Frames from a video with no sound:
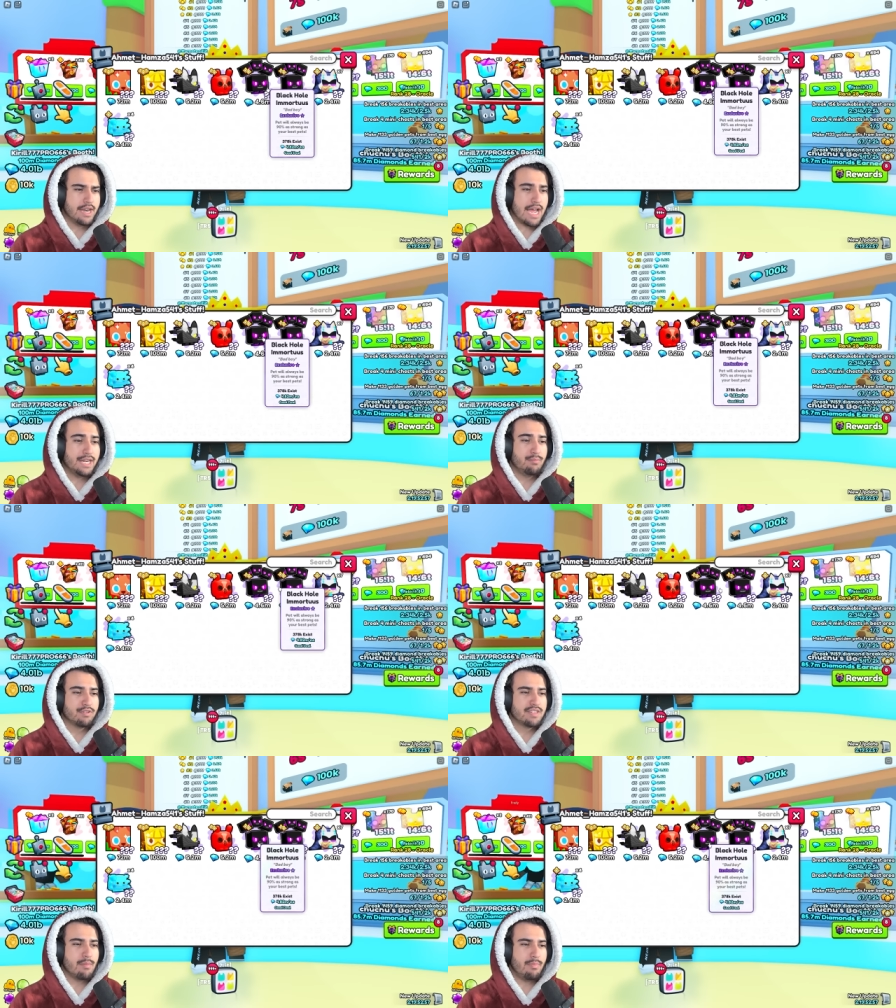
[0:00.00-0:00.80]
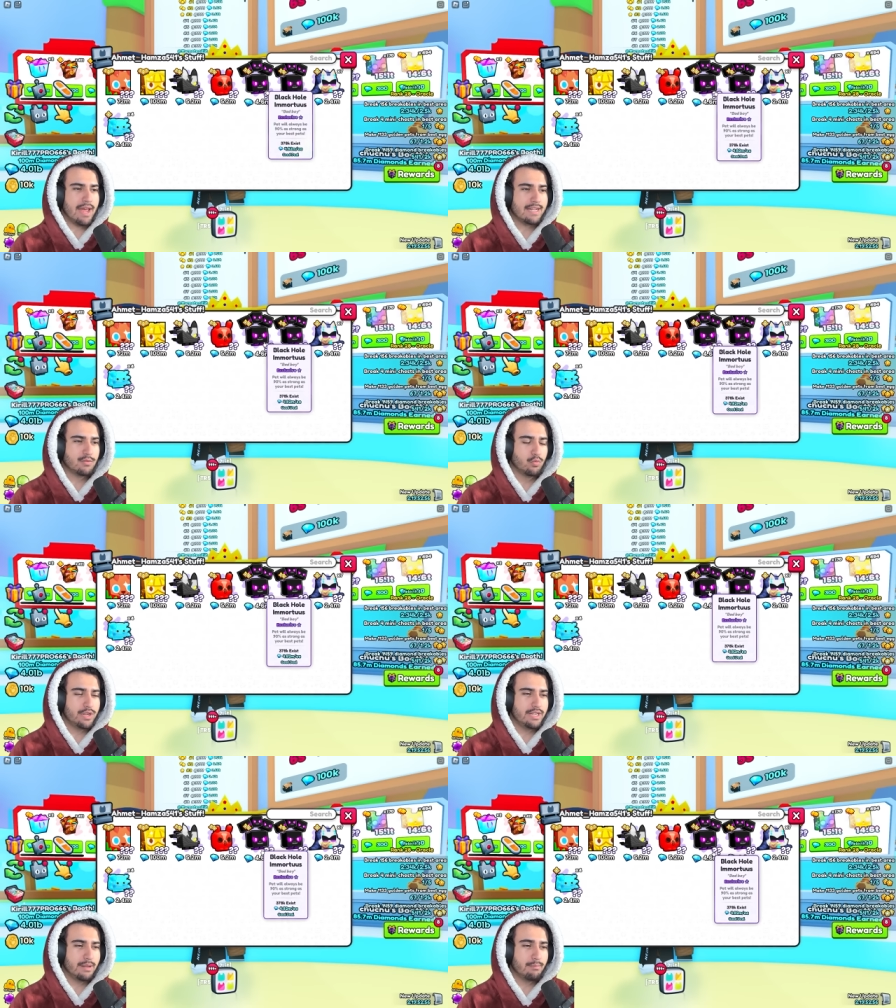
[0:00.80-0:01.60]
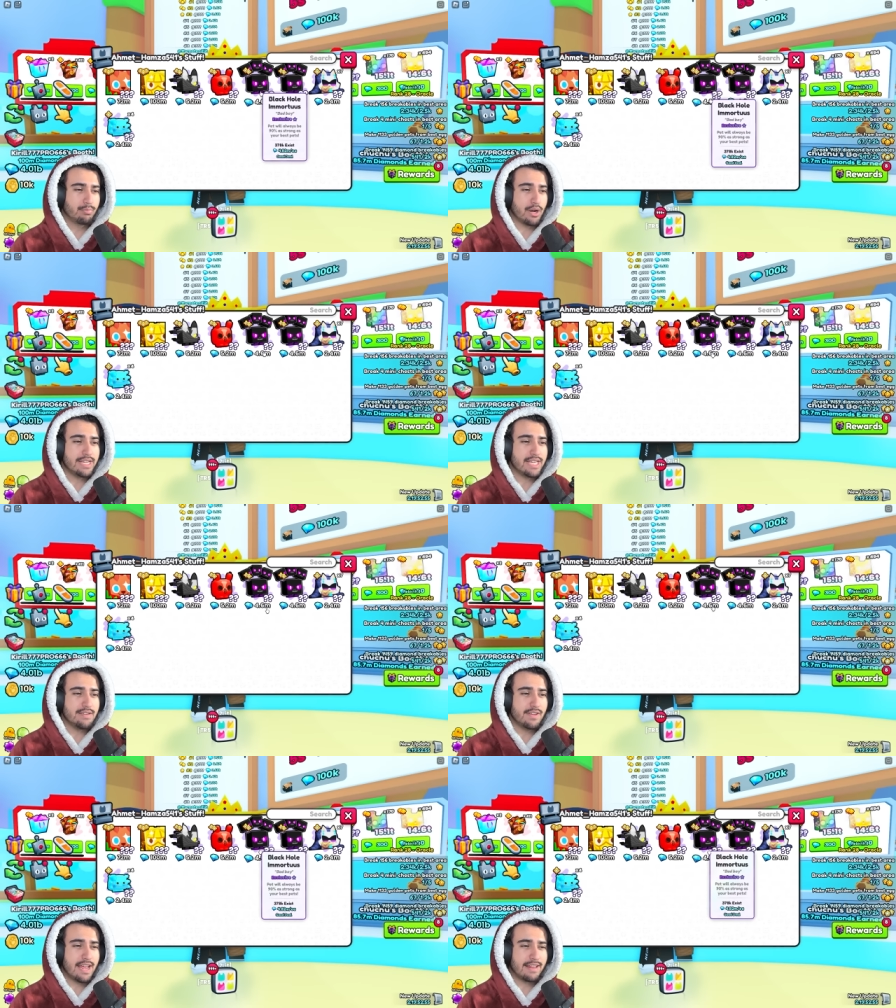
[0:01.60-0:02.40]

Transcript: 90% pets, we can break even